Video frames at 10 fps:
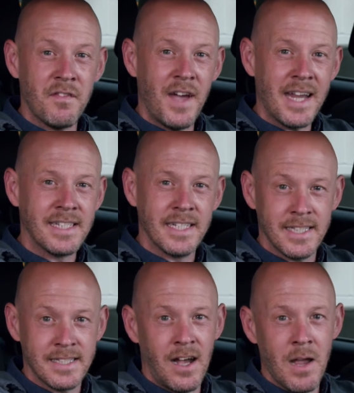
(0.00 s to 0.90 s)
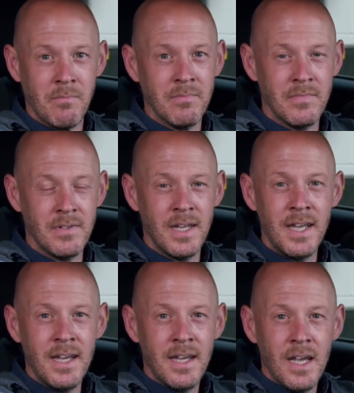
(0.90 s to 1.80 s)
affected at a time.
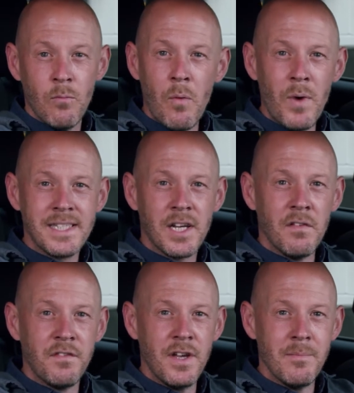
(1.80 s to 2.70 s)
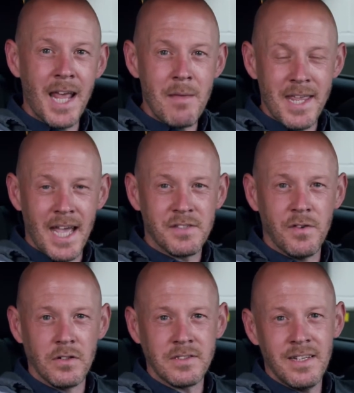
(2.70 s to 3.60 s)
One way to confirm an ABS
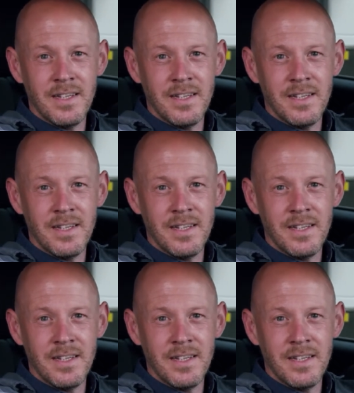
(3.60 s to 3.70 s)
fault